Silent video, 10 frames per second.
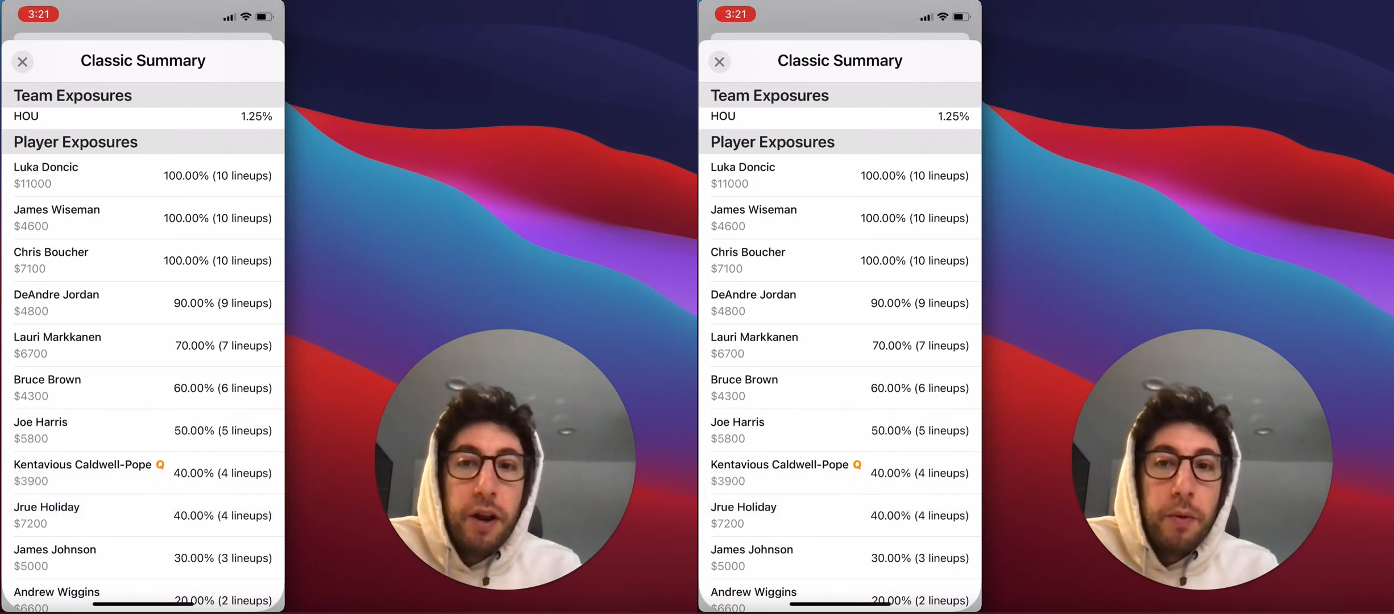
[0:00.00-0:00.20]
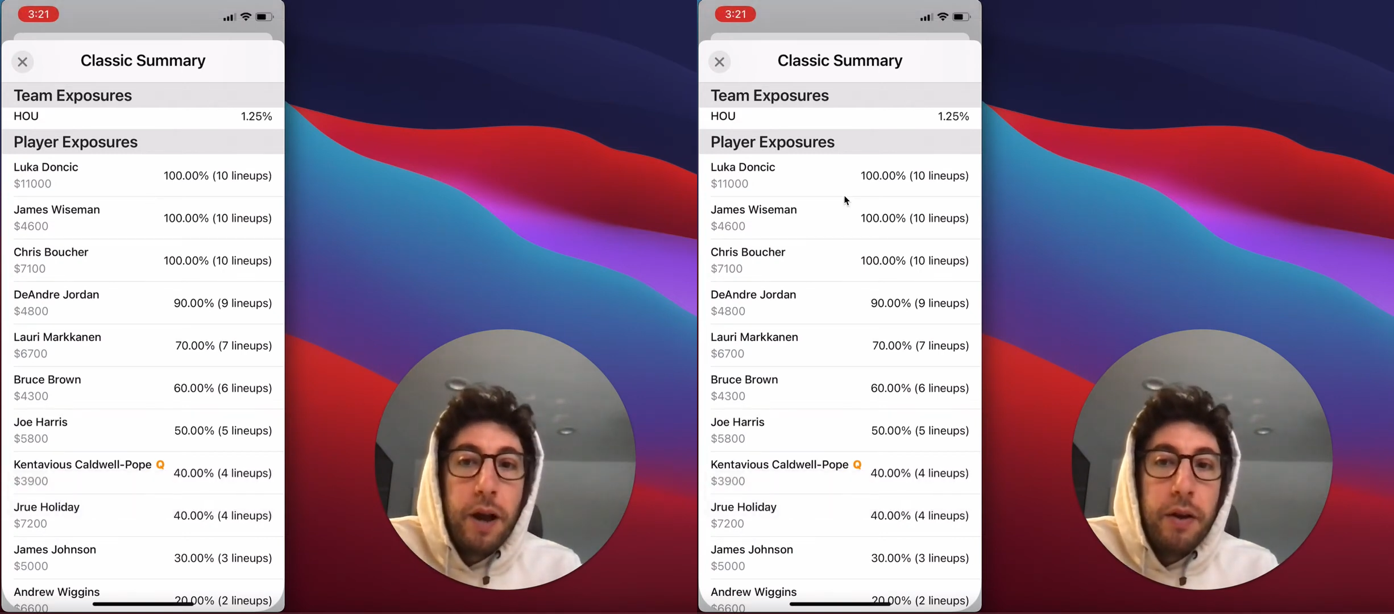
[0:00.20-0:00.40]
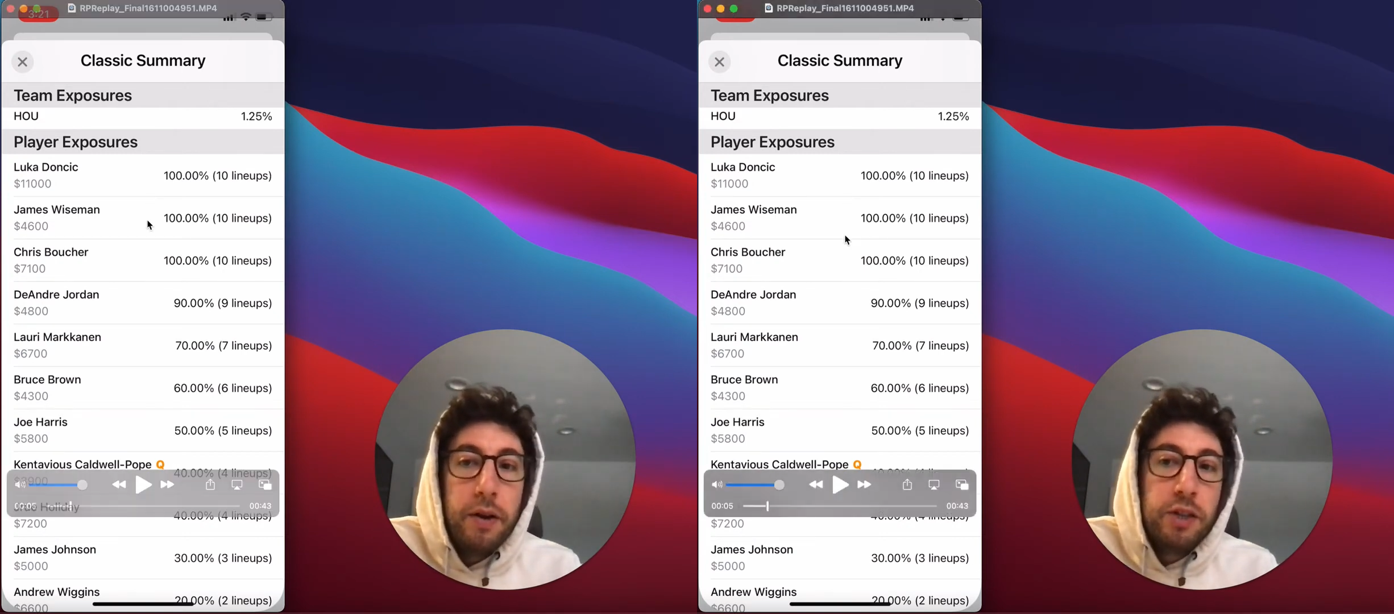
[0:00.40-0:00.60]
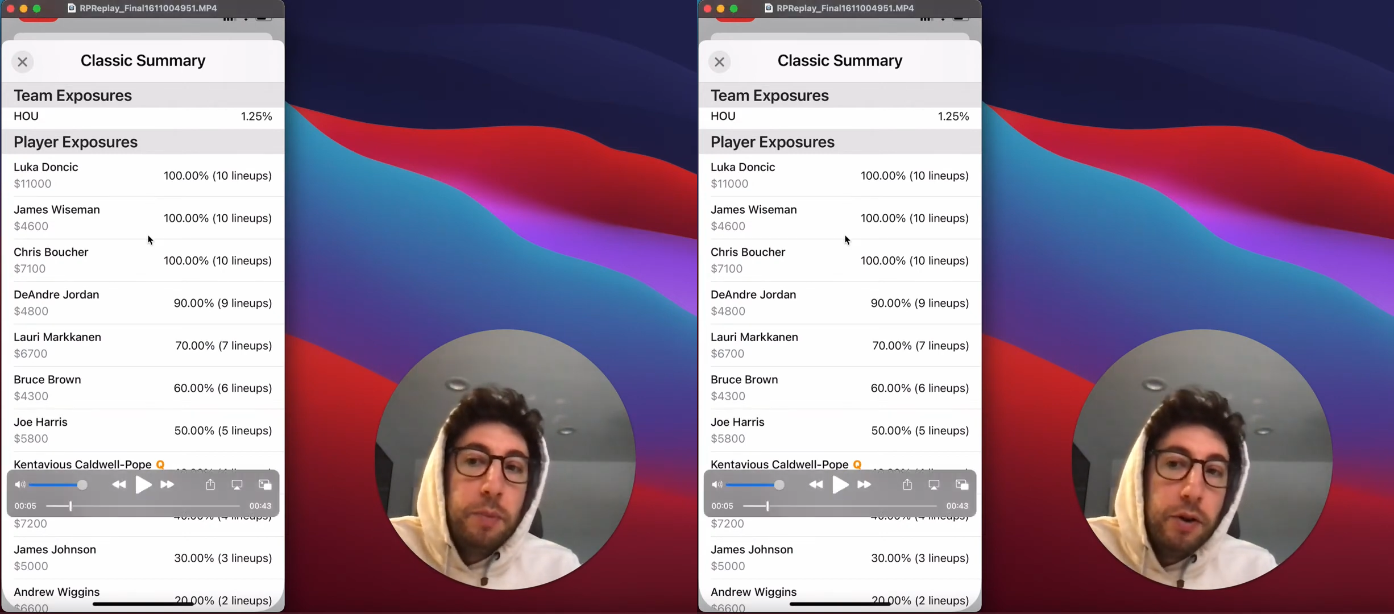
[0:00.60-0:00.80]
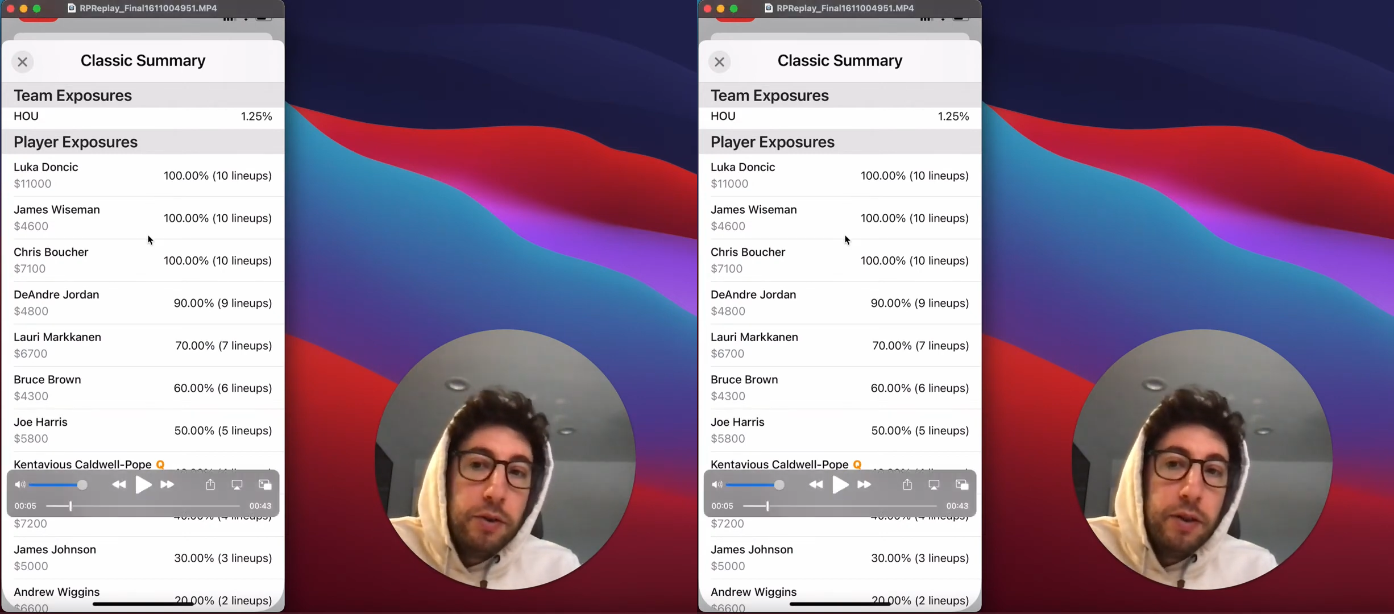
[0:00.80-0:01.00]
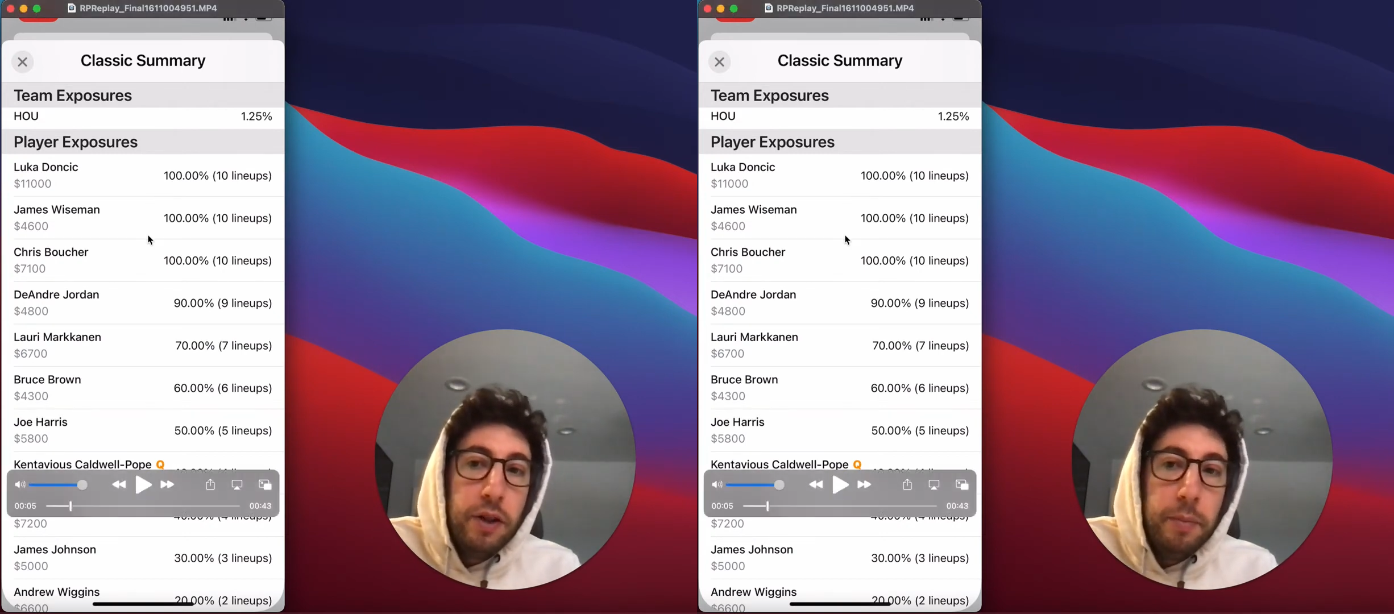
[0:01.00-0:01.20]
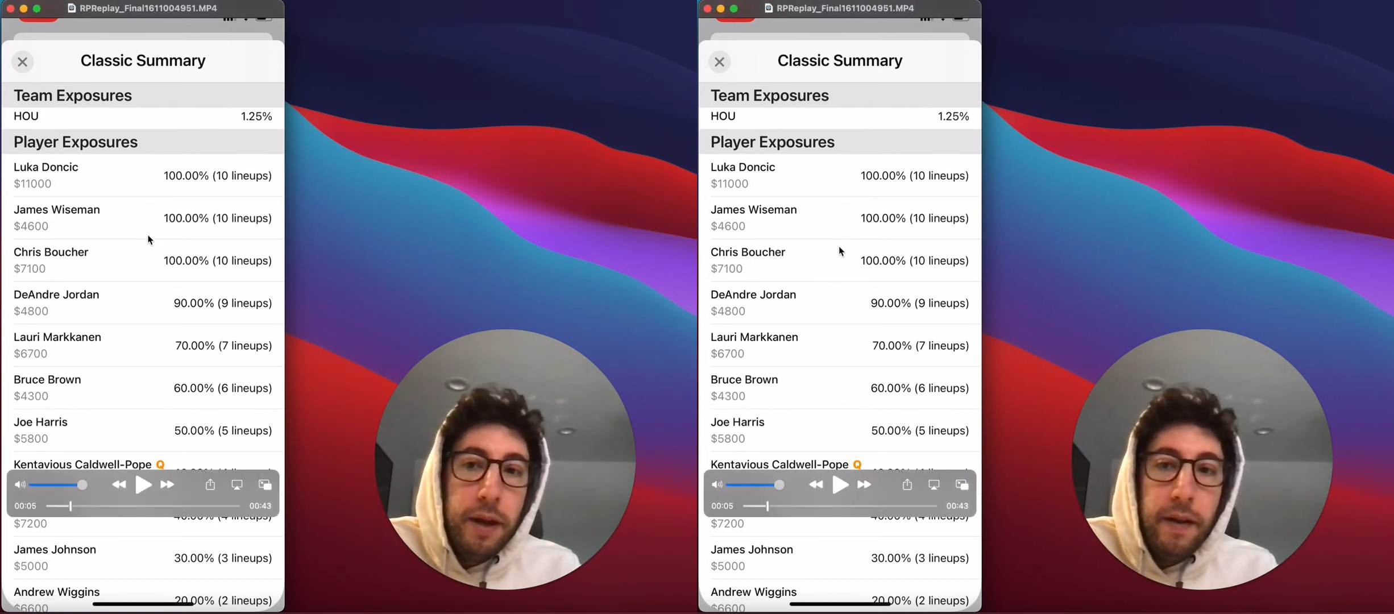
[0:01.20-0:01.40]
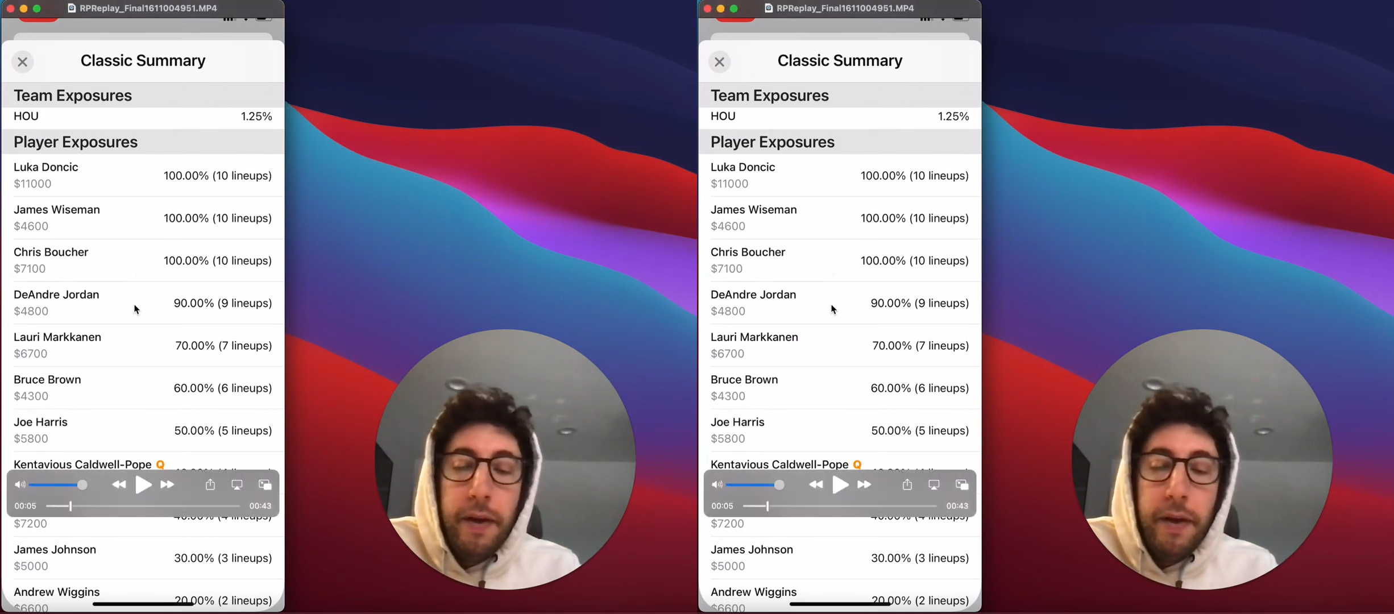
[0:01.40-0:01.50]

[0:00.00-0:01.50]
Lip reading: around our exposure a little bit,